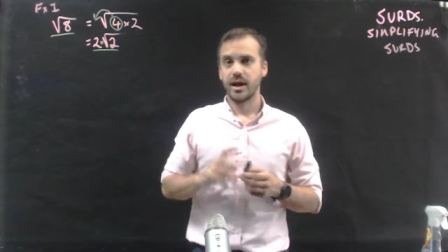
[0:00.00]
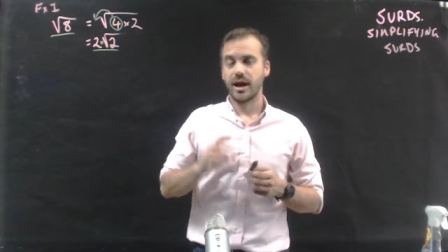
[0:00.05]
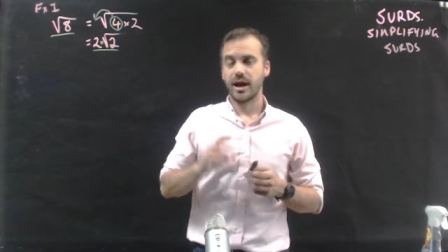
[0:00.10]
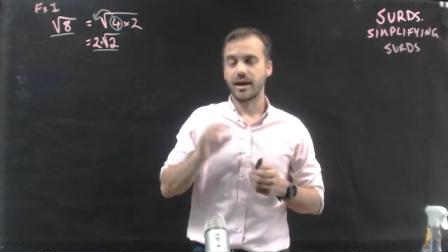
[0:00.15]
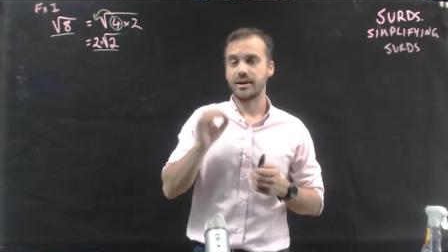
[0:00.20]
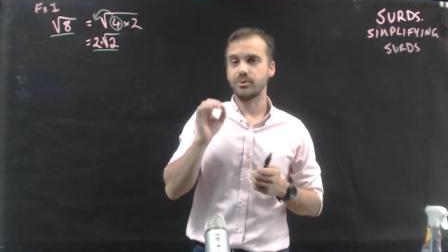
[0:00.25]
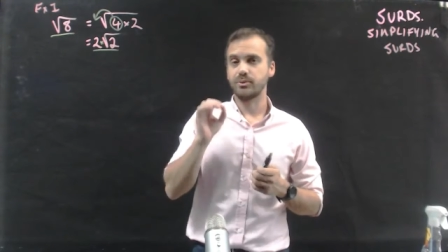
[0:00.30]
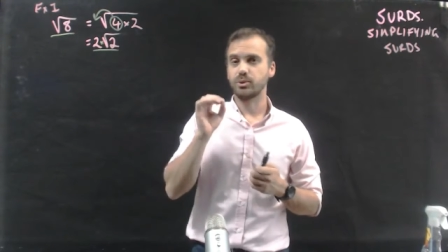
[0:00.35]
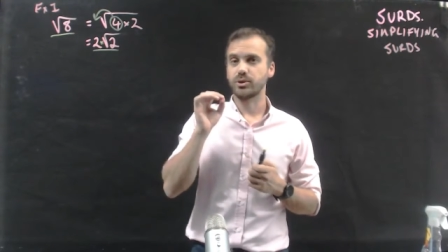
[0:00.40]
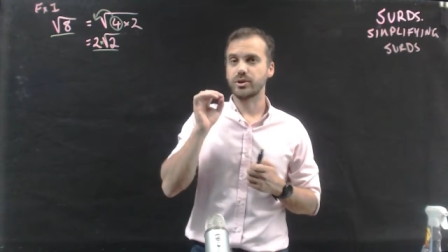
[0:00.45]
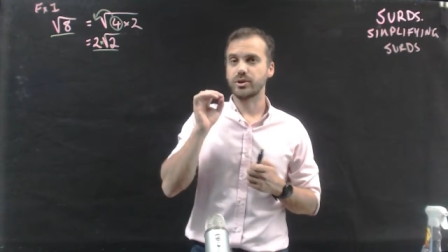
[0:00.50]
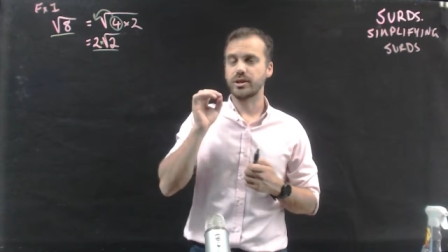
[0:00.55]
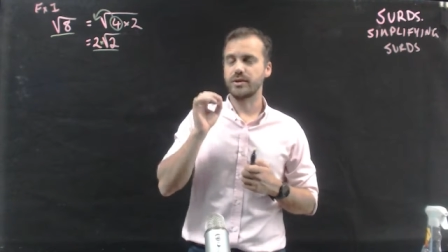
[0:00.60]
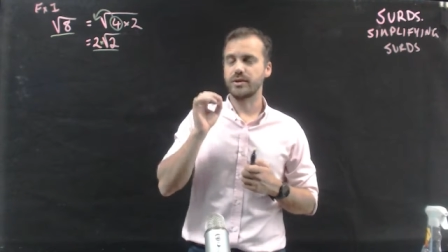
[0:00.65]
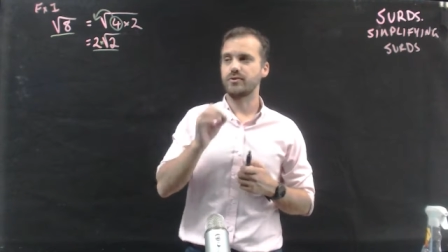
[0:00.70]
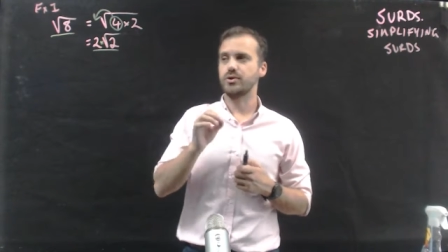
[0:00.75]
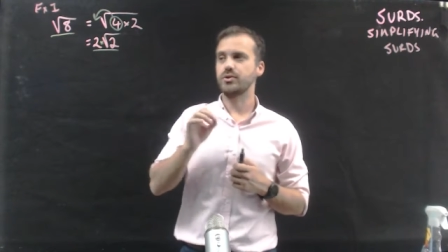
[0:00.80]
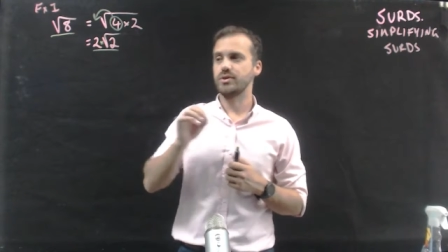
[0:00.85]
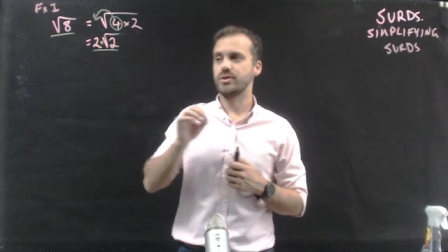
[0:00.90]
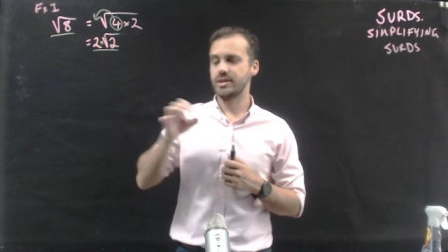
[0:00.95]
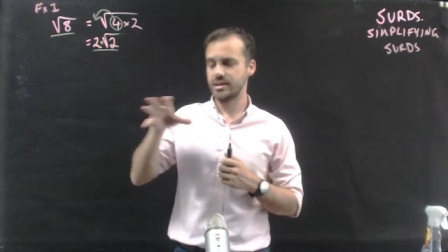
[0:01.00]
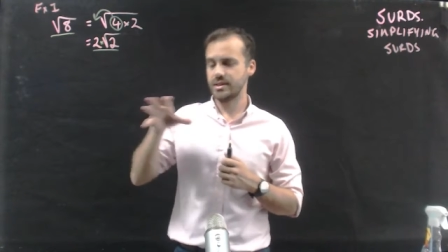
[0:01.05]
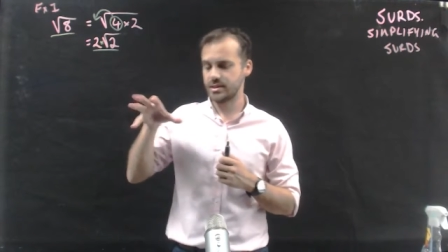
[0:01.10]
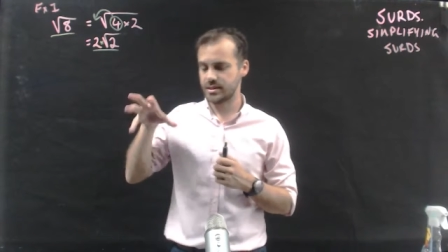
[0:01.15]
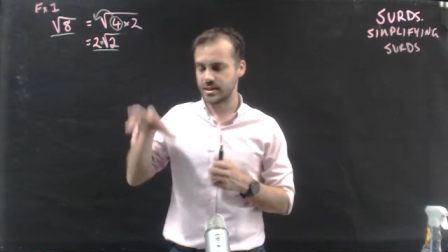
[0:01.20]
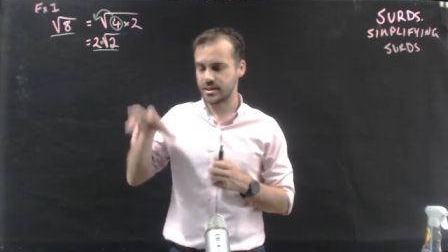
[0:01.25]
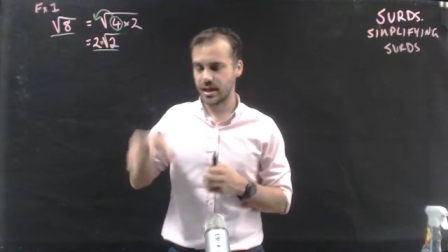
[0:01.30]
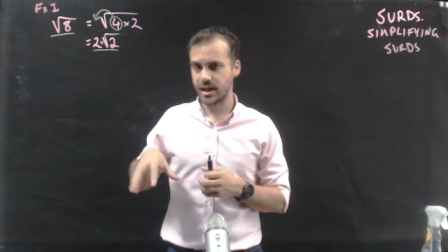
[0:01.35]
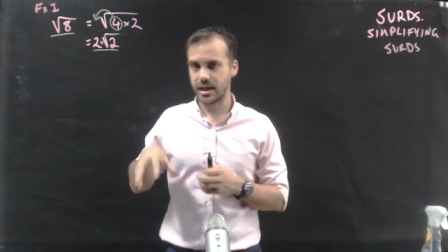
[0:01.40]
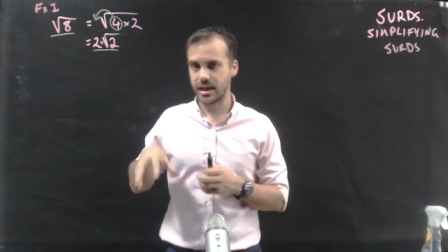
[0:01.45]
and it will give you the
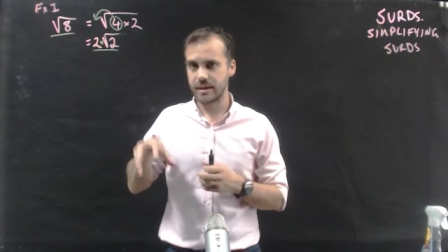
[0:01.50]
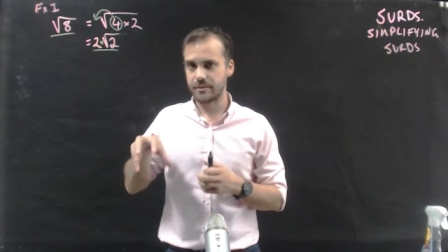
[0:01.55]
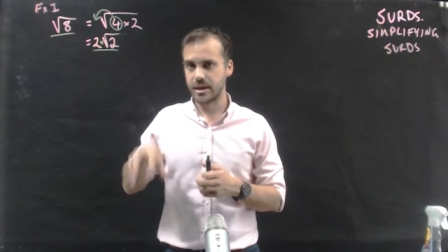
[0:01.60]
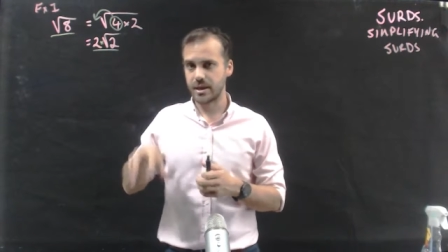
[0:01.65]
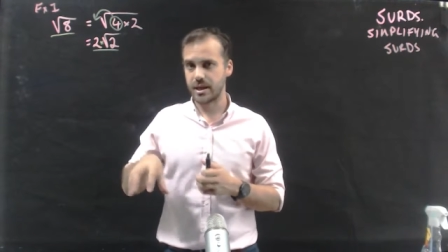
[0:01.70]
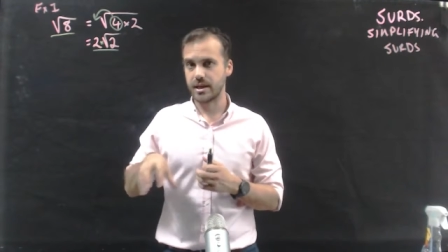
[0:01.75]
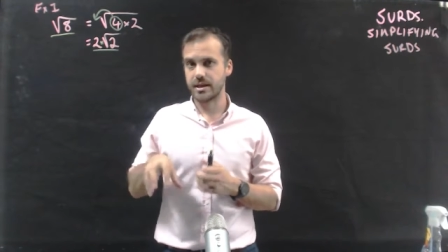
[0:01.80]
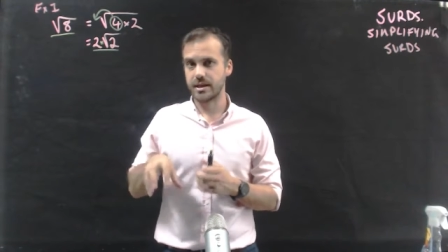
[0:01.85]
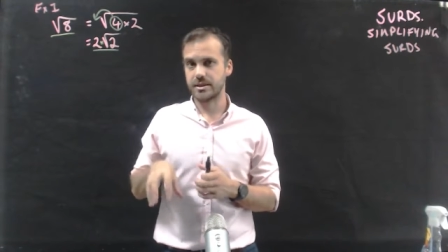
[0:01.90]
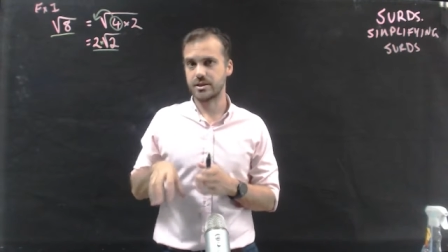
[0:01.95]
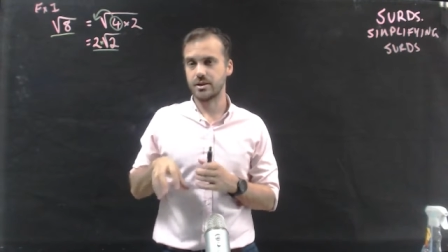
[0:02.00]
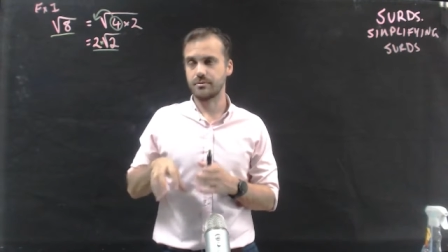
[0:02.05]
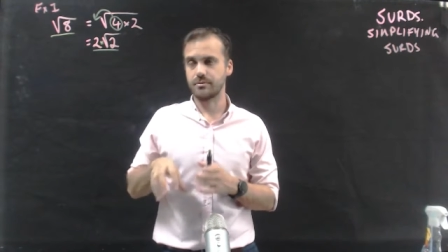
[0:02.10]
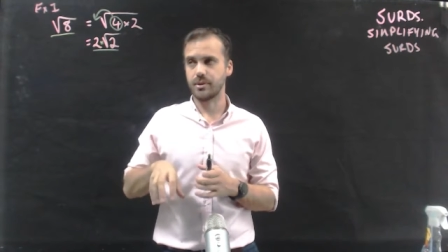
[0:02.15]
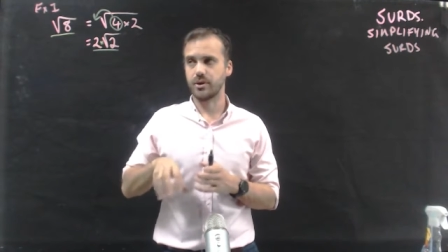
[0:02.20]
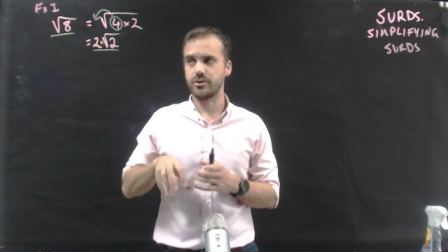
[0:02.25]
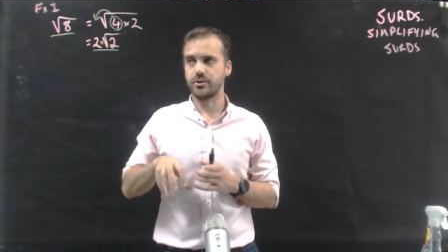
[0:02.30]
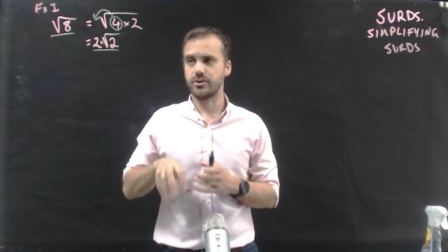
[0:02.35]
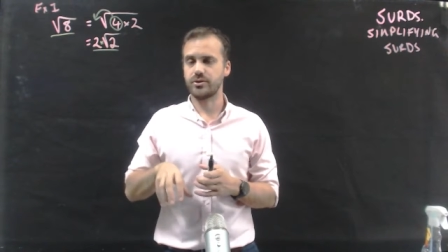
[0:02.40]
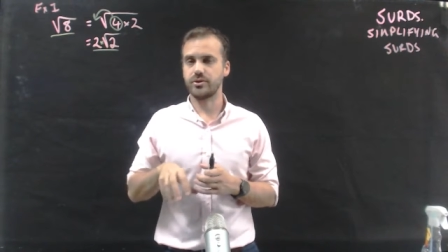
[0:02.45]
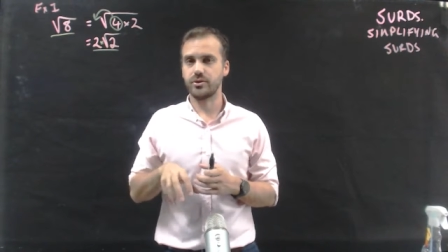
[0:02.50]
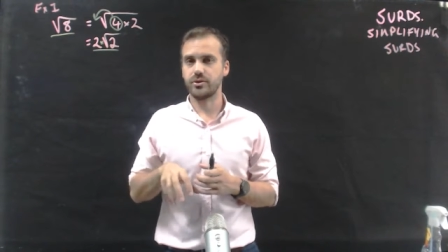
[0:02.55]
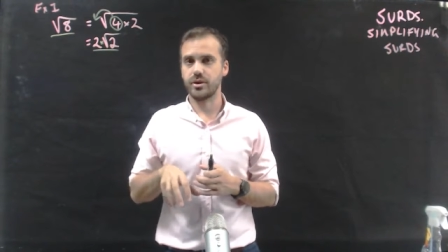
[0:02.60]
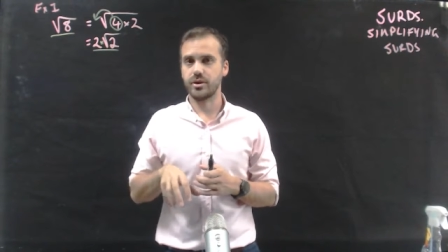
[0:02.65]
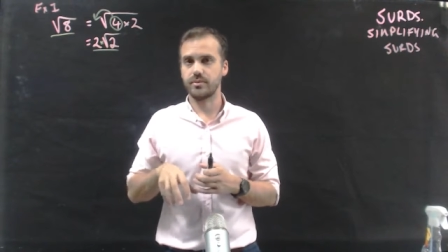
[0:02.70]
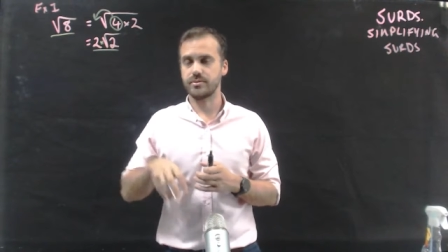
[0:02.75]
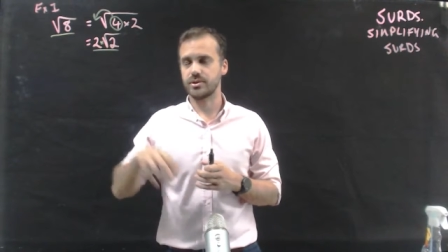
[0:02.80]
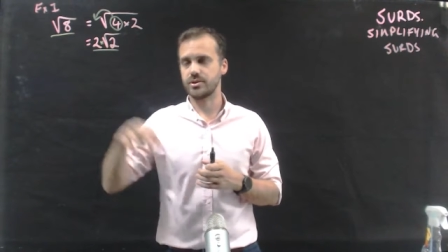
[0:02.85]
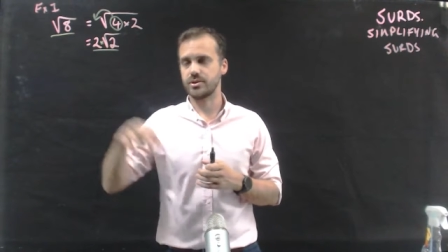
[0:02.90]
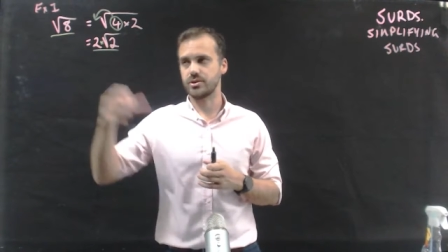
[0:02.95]
same answer both times.